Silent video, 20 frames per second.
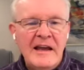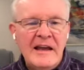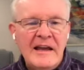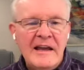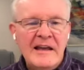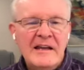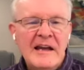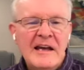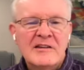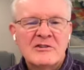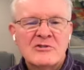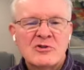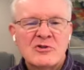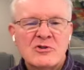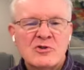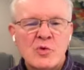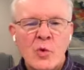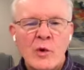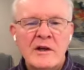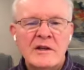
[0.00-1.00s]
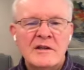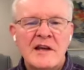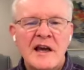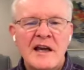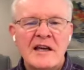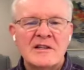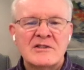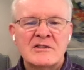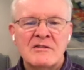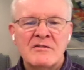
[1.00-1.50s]
It has the sweet
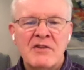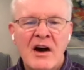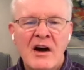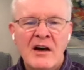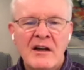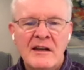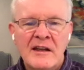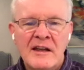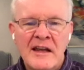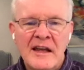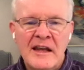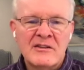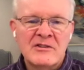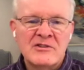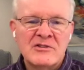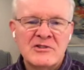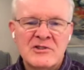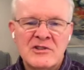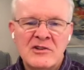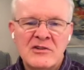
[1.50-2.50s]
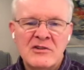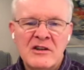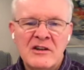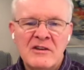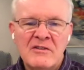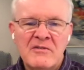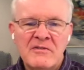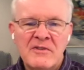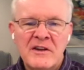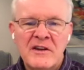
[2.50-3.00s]
taste of honey and the silky
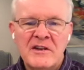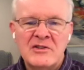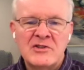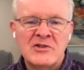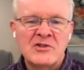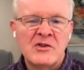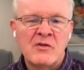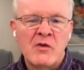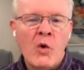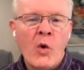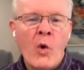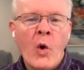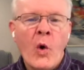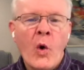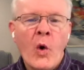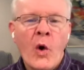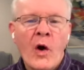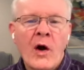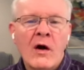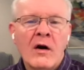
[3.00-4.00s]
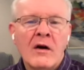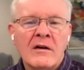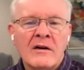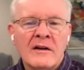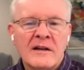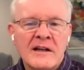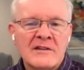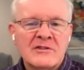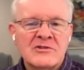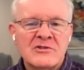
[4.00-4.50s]
finish of oil
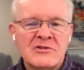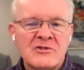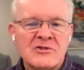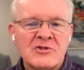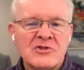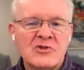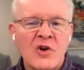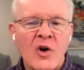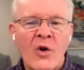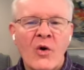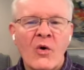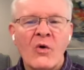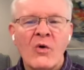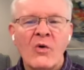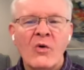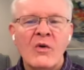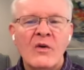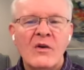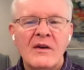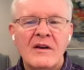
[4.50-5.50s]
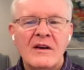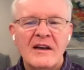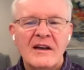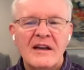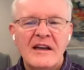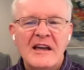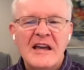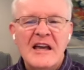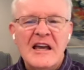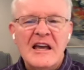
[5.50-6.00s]
against the soul.
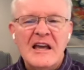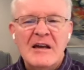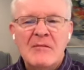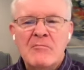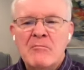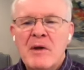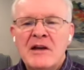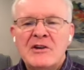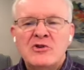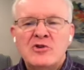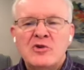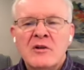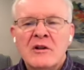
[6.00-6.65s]
It makes you